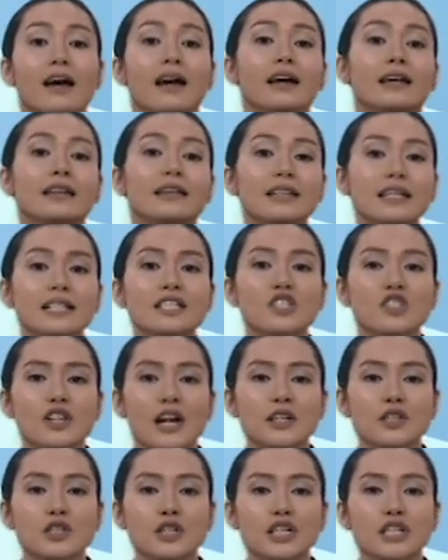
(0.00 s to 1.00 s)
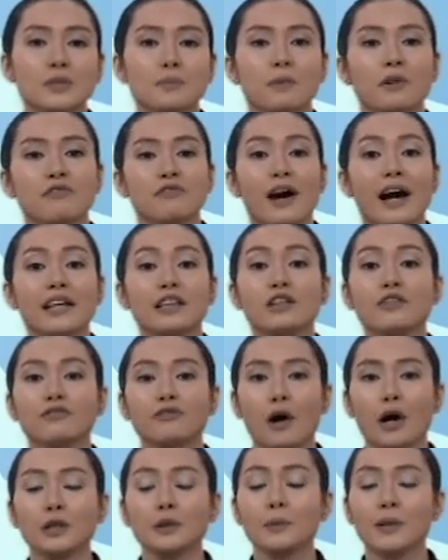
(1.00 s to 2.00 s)
These centers provide the
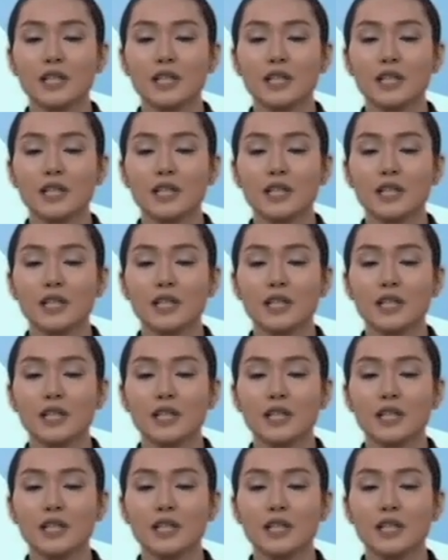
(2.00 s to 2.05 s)
following